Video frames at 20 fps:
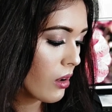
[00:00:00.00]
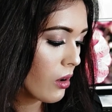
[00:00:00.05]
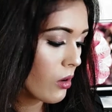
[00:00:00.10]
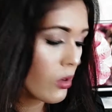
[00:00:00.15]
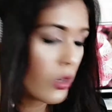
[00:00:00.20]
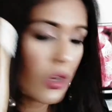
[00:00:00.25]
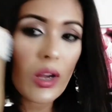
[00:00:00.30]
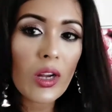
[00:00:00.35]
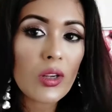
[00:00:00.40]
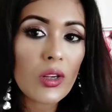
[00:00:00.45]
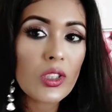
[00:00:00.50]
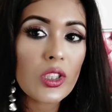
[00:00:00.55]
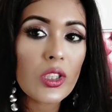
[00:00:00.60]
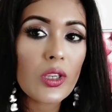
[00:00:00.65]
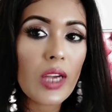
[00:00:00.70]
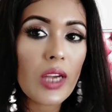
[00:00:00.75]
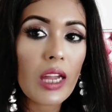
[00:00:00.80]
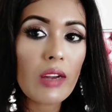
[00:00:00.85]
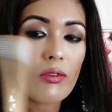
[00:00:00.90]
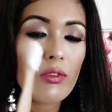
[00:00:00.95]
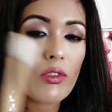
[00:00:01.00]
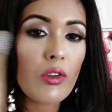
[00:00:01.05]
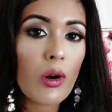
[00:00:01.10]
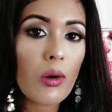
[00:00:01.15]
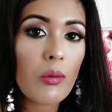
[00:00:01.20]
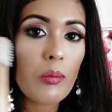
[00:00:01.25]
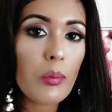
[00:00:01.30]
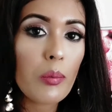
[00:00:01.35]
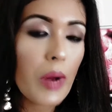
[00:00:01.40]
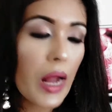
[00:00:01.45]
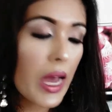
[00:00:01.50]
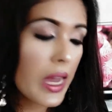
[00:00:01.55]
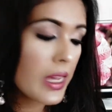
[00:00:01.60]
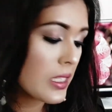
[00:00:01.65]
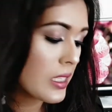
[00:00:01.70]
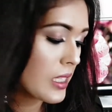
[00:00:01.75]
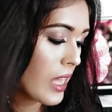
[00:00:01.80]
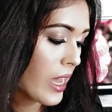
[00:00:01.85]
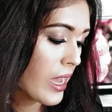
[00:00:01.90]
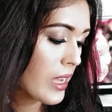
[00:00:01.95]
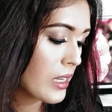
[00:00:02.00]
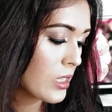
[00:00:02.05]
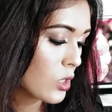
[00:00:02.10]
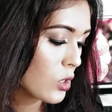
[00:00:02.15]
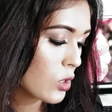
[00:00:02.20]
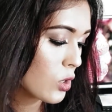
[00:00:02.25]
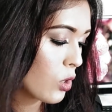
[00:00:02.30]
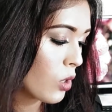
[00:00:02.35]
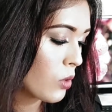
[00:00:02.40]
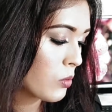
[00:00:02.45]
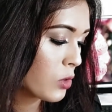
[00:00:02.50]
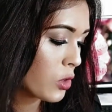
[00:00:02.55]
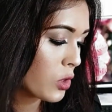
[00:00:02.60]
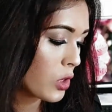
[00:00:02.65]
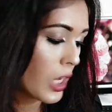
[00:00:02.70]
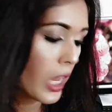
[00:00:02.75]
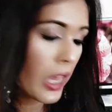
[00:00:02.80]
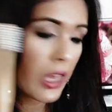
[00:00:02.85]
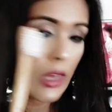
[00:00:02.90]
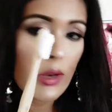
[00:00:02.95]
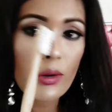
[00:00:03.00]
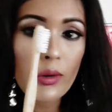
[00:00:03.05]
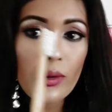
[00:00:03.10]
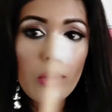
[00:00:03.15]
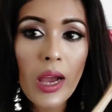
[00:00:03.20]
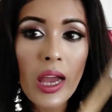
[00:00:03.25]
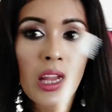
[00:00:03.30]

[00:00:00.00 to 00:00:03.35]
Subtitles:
you can also get from priceline.com.au,